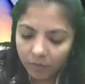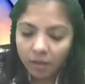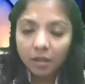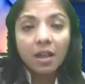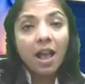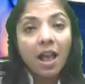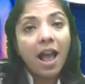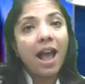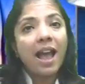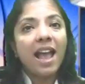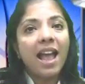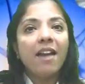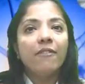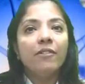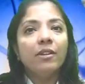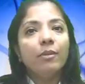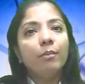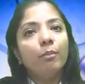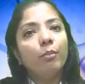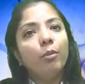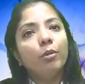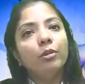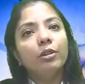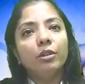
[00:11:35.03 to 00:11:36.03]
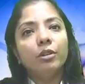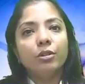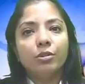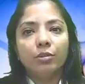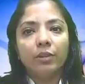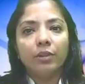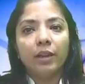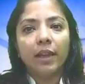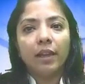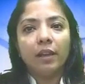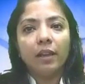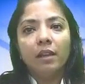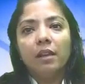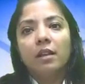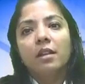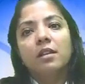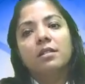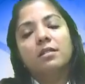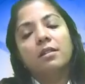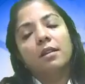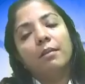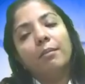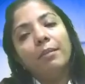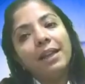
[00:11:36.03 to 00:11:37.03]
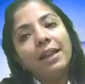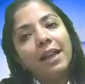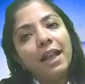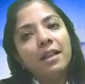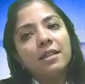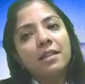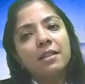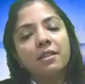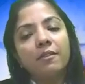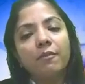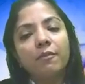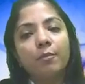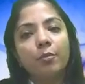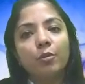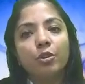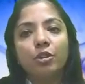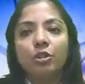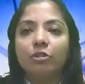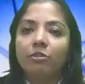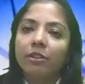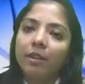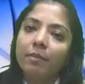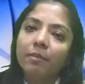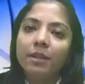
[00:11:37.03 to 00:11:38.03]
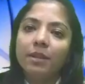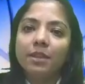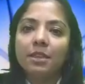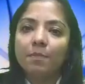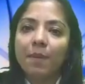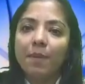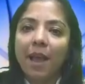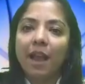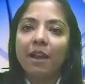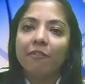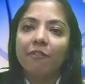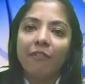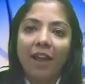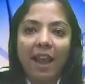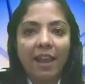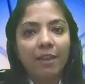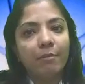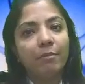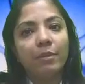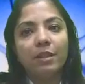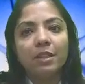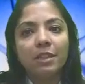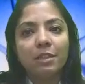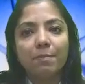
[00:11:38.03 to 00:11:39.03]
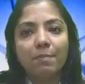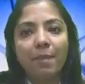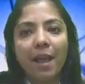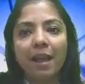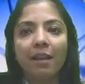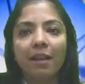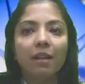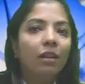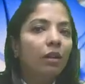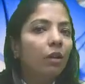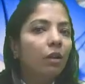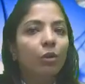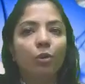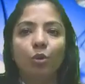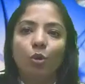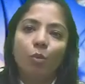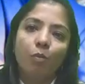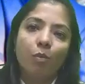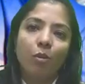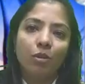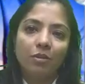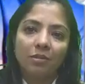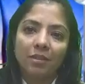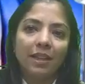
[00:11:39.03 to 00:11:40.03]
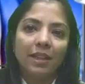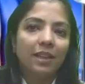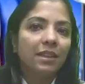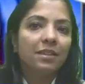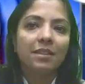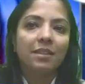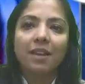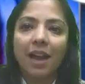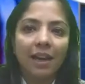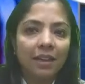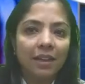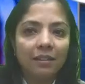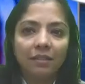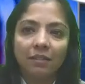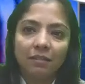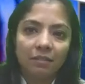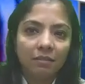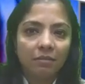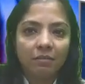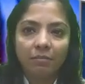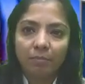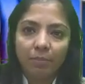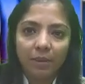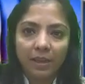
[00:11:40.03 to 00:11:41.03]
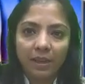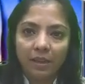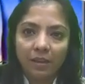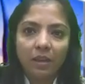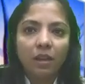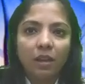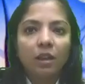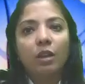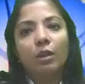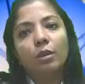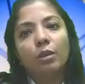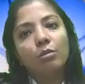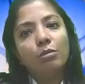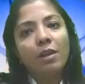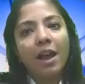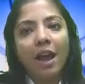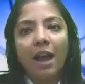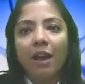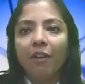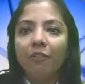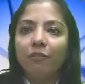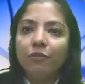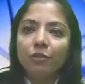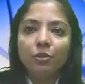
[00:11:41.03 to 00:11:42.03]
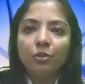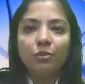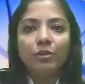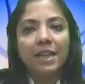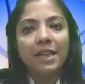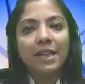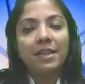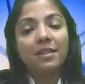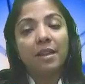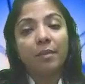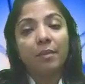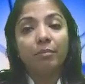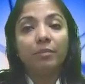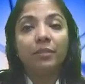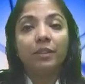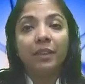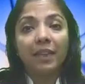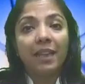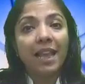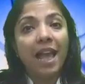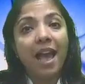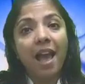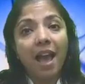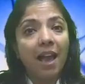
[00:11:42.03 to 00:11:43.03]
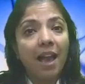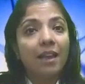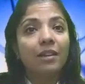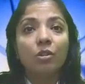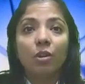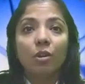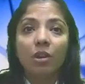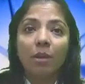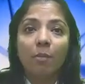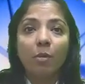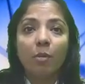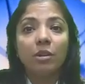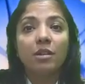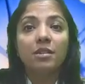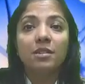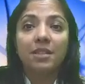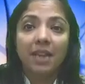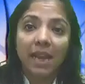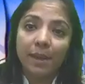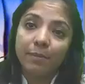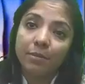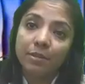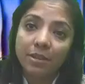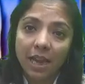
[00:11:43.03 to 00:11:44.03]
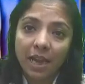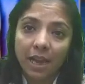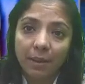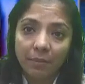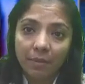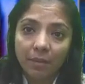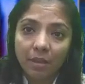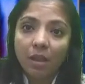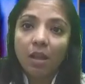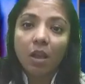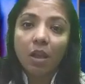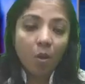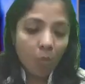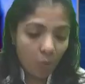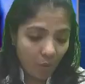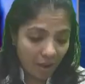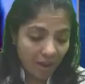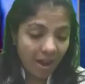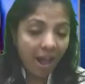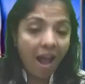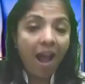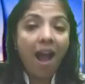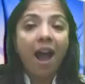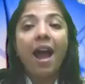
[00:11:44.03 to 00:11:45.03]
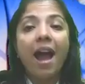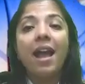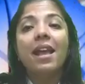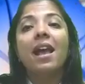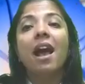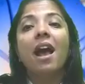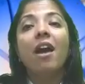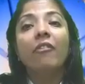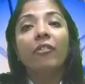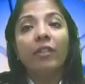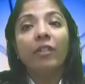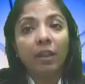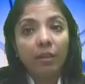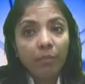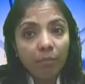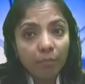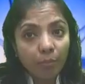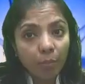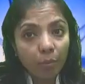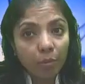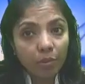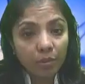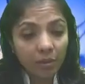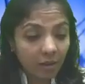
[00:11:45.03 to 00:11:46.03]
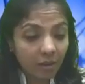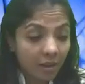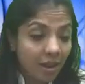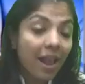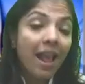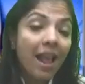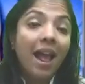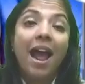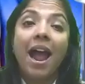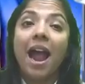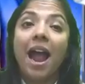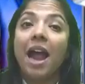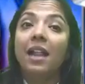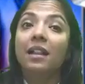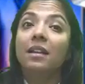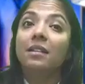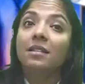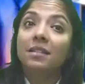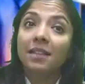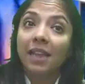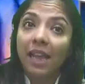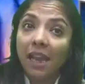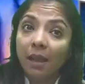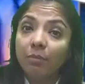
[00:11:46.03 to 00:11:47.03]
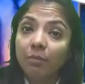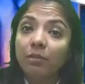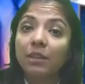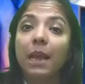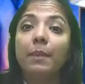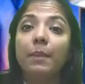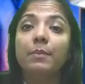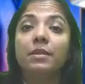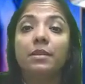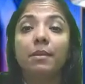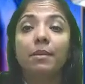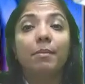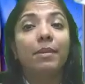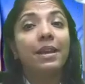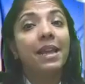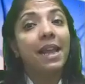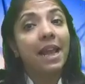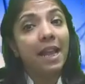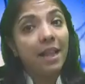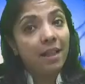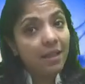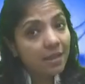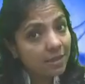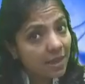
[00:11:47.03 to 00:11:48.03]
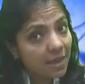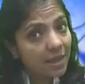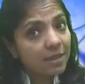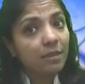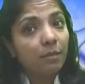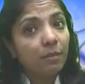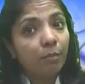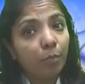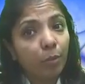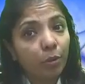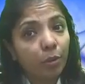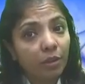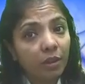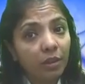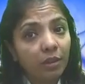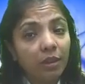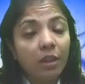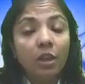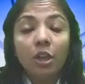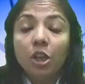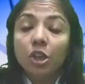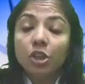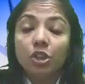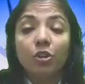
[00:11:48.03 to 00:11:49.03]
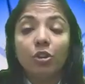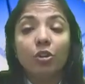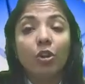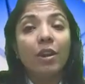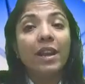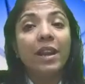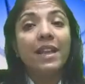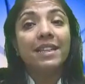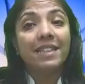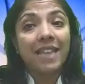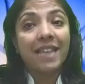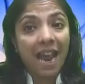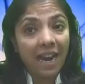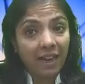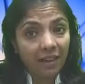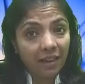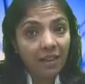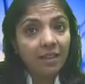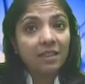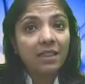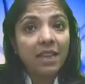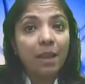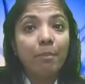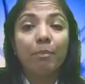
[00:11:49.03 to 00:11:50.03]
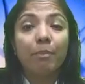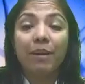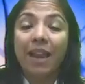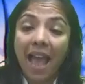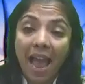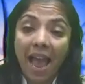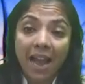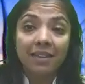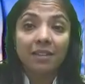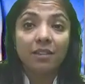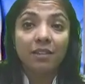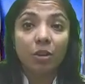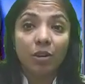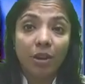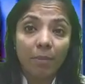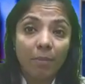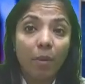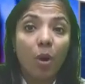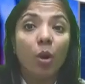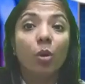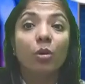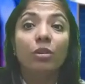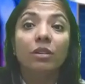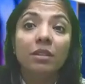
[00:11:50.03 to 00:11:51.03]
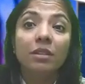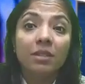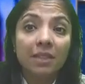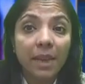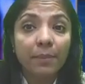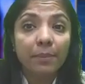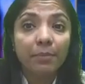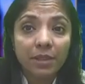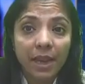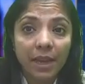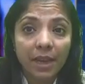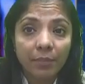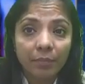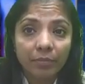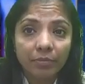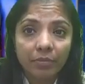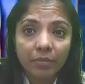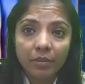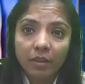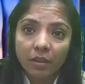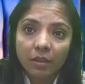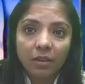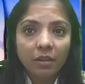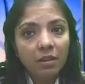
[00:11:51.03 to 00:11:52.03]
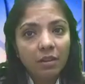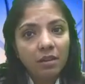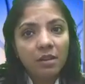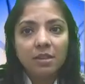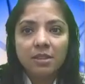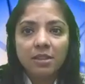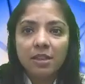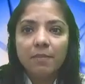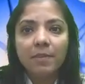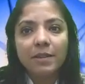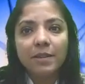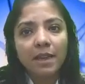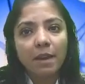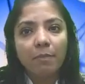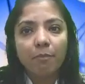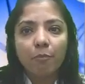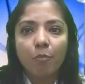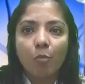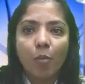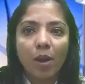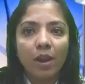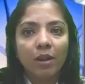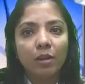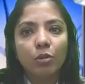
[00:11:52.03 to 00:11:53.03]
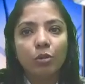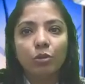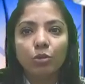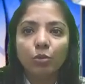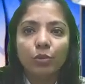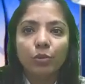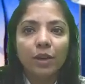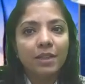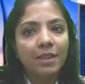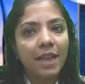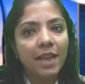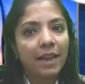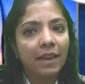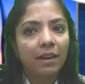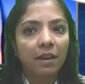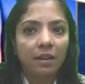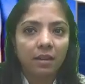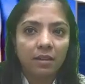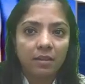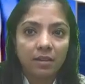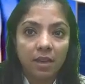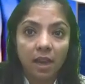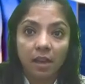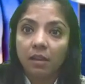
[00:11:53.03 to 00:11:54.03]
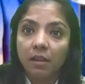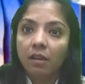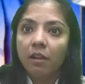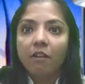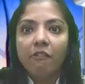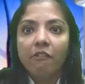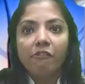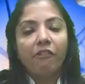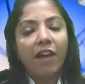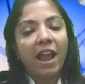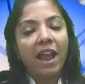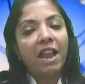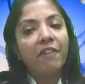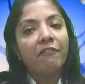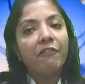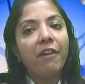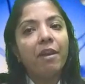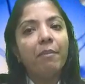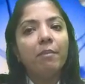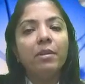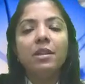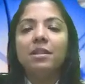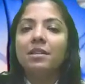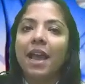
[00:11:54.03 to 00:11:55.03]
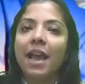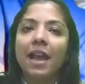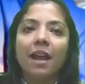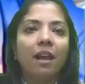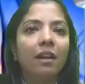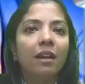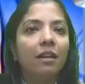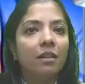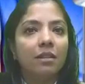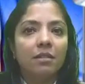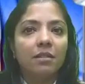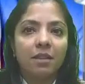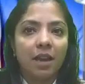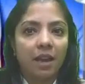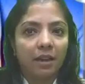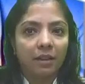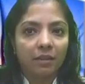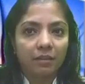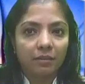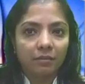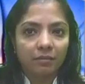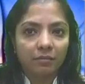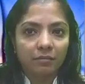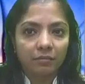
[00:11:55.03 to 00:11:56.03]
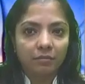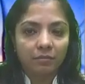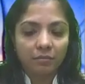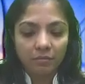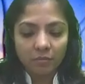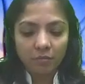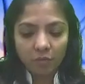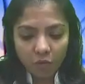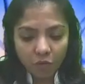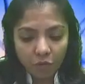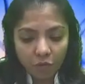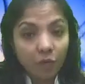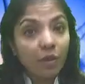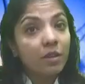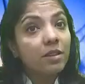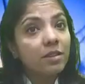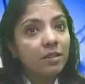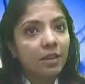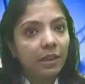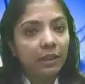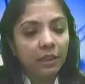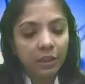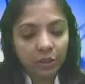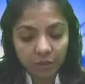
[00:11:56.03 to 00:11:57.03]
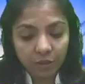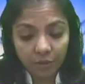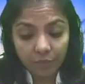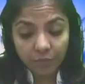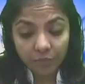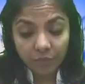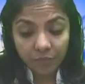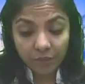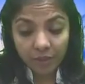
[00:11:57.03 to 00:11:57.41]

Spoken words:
I have imported today, somebody else has imported 3 months back, 5 months back. No, boss, it can't be. You have to take something at or about the same time. When I have imported at the same time somebody else has imported, so not exactly same, but at or about the same time. Little bit up, 1 or 2 days I can understand. 5 months I can't understand. First condition.